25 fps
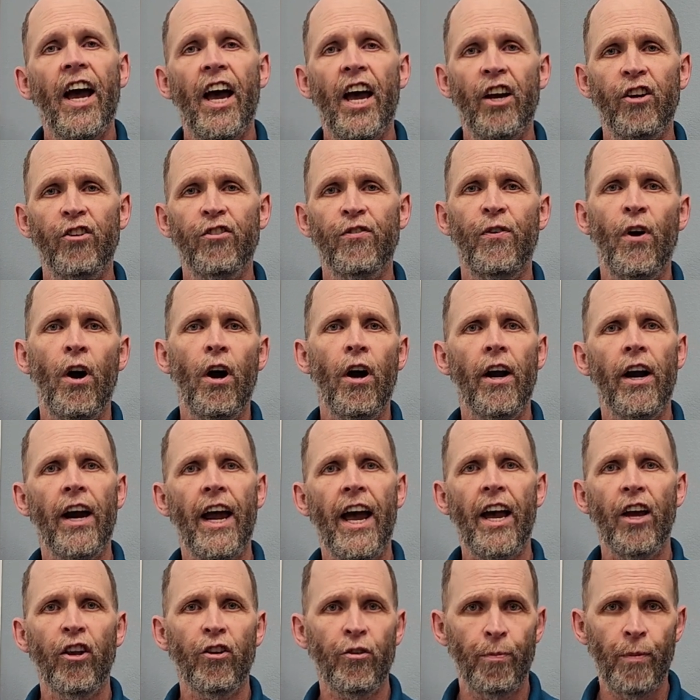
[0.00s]
As far
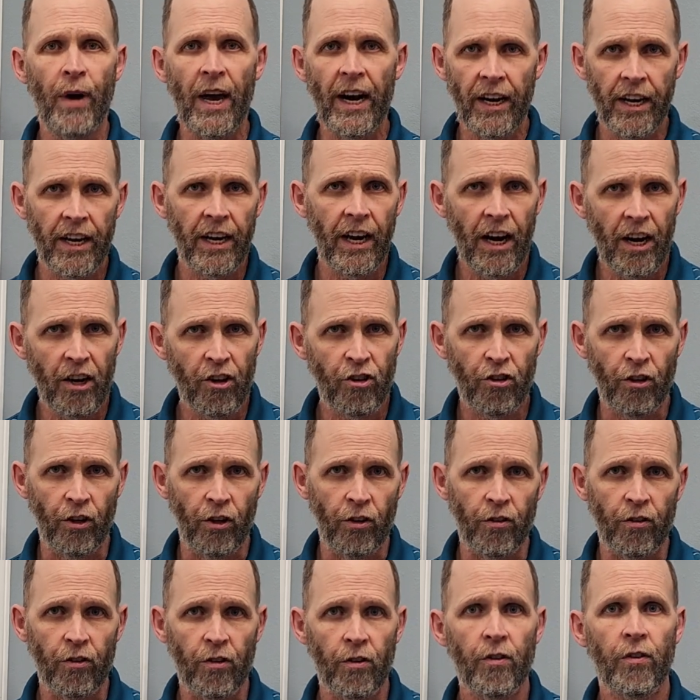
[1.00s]
as
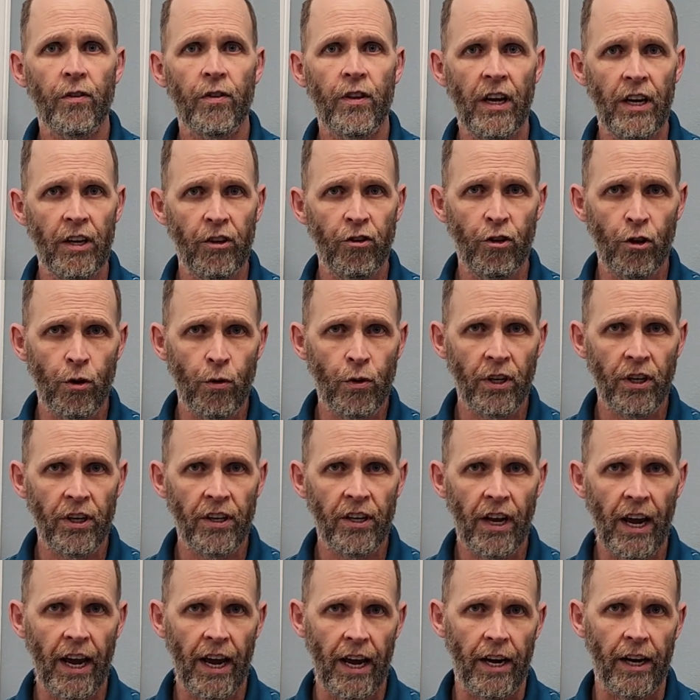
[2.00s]
medications, things you can
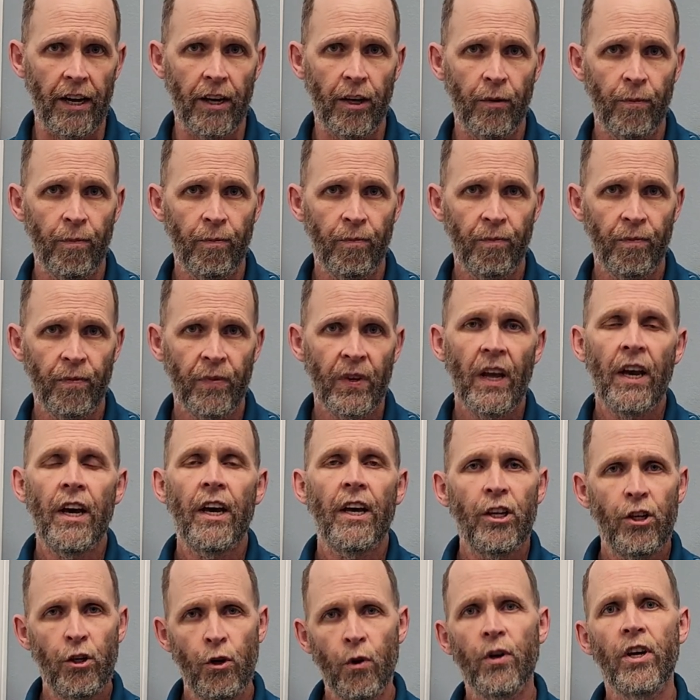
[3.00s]
take,
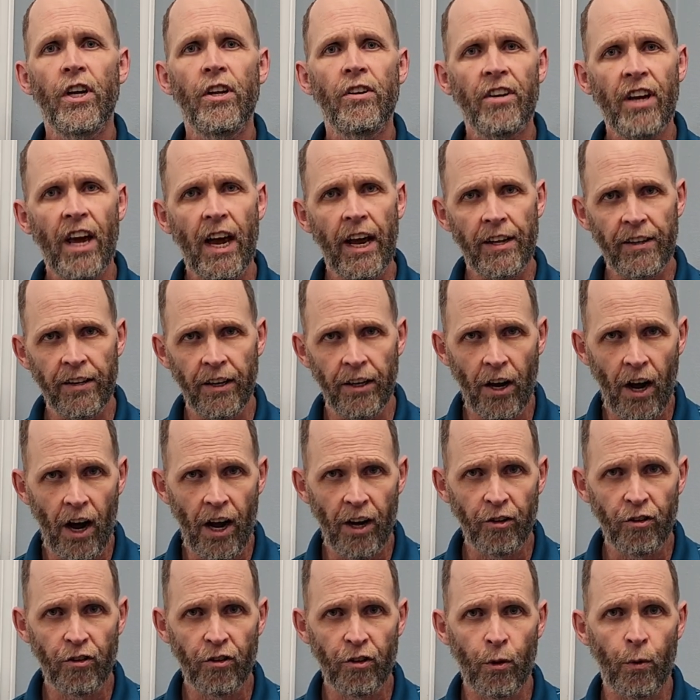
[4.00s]
you can take the
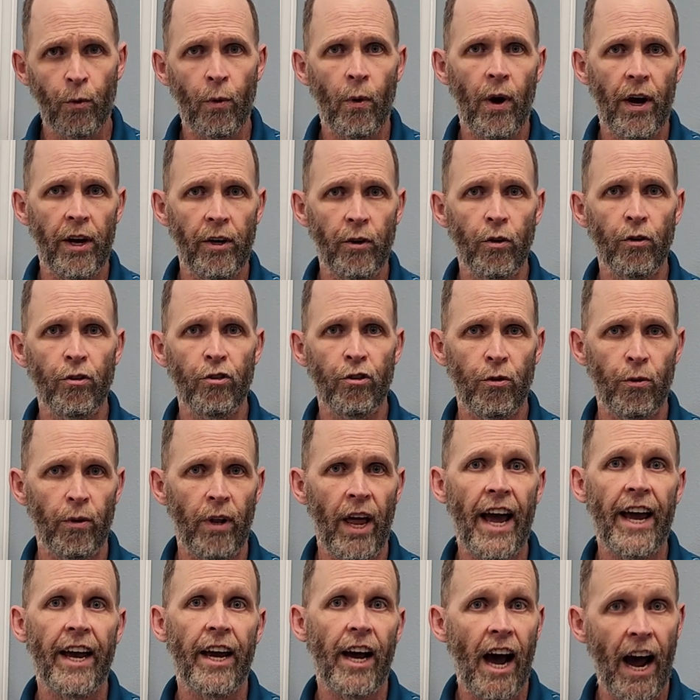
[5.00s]
nonsteroidals, so
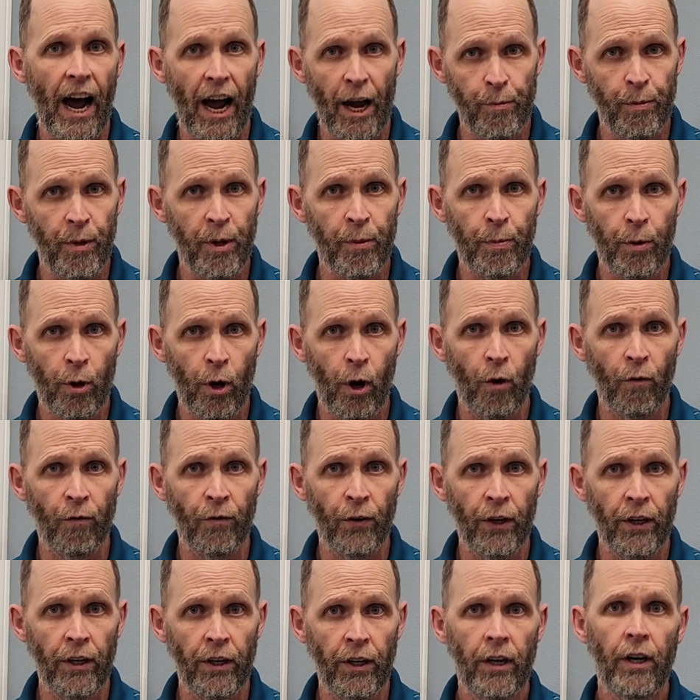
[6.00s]
like
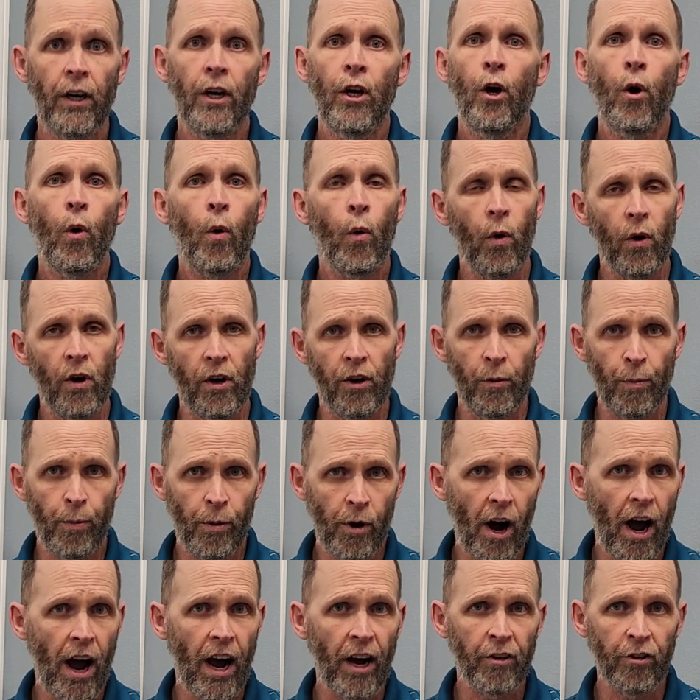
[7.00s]
ibuprofen or
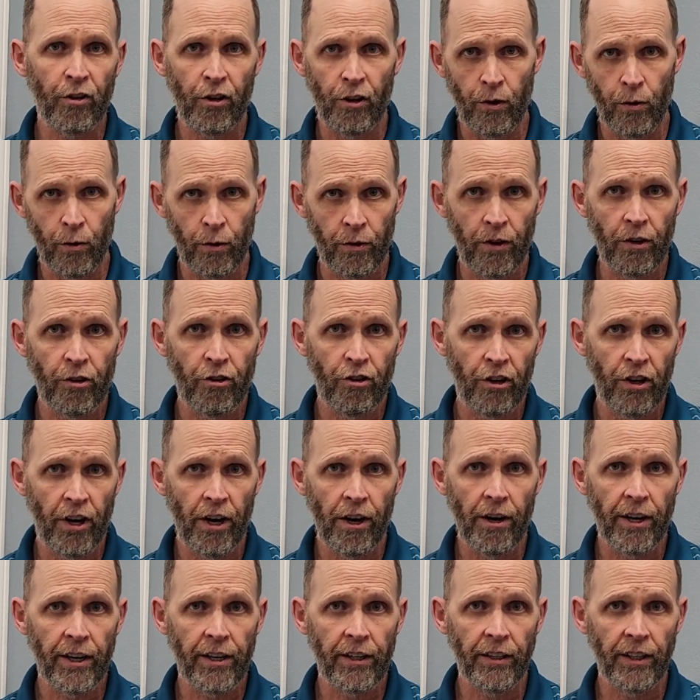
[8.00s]
naproxen or the
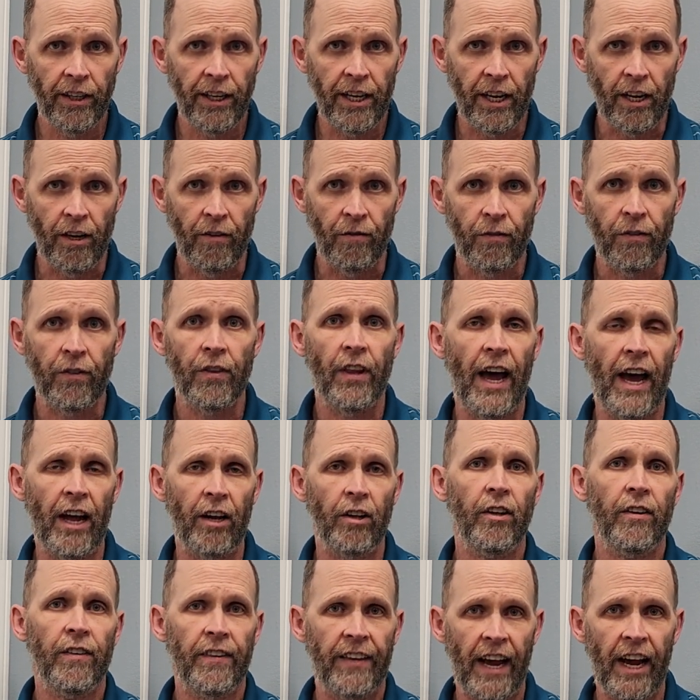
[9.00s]
generic Aleve.
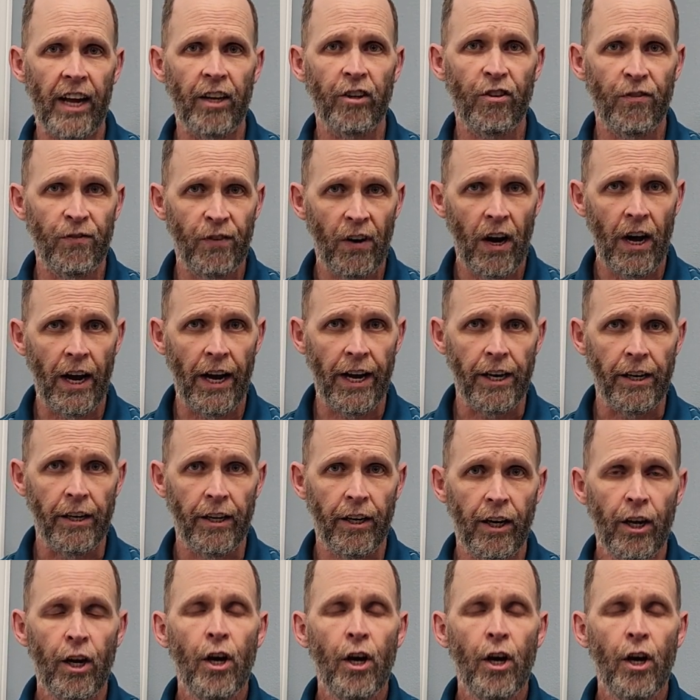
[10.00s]
That, that's fine.